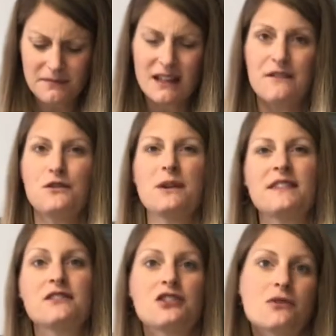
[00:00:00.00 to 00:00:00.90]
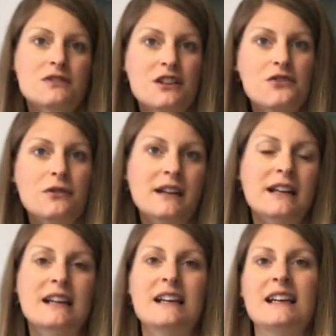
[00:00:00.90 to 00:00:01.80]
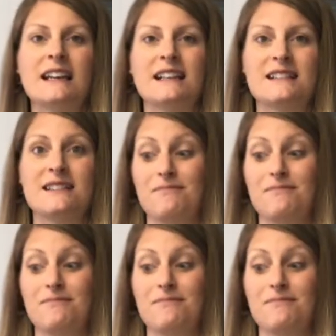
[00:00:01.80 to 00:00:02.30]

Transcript: If you get the toasted nori, it's